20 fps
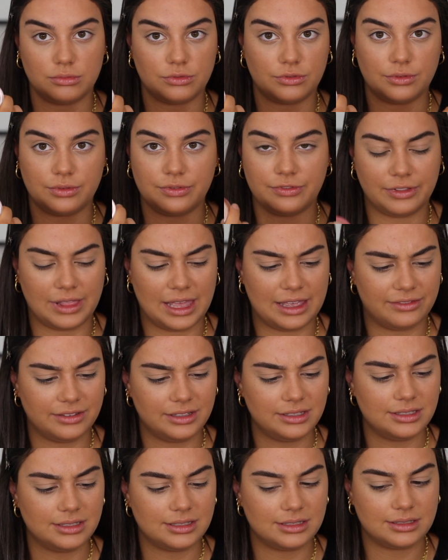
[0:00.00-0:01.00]

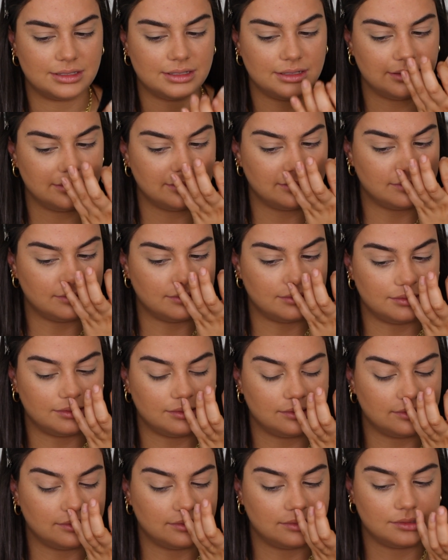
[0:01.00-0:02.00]
flavors,
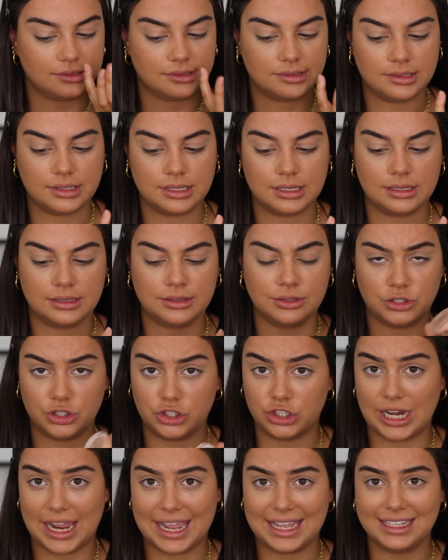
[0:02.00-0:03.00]

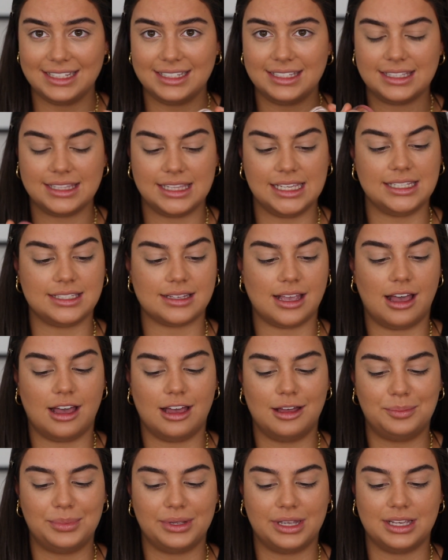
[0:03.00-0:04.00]
shades these
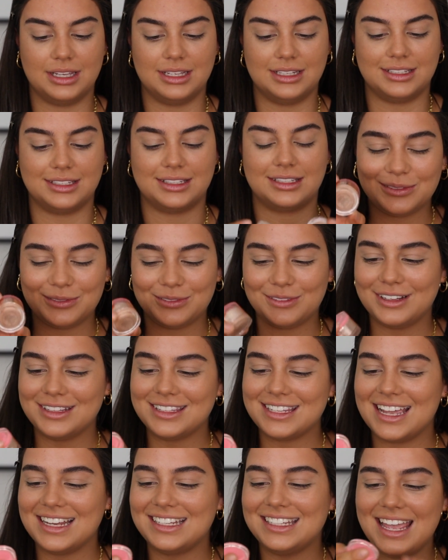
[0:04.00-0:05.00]
are, because once
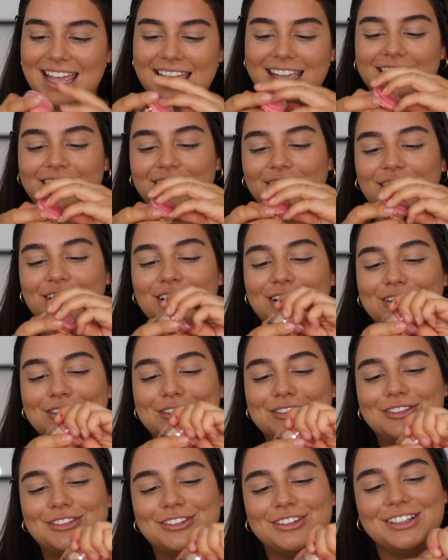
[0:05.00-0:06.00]
I take it
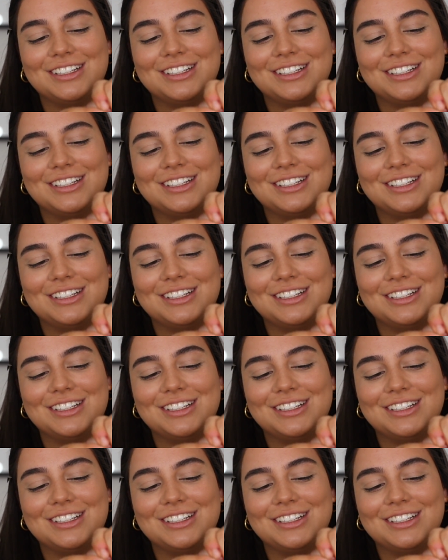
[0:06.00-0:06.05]
off,